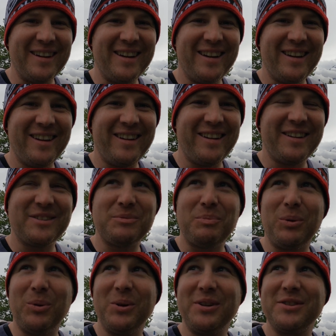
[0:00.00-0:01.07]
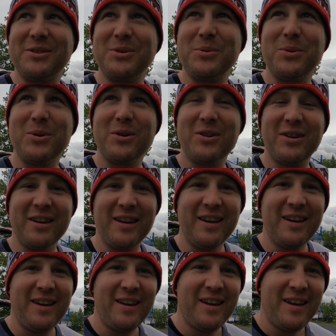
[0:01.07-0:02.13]
and exploring Seward
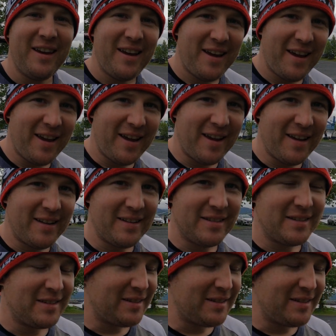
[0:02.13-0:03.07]
and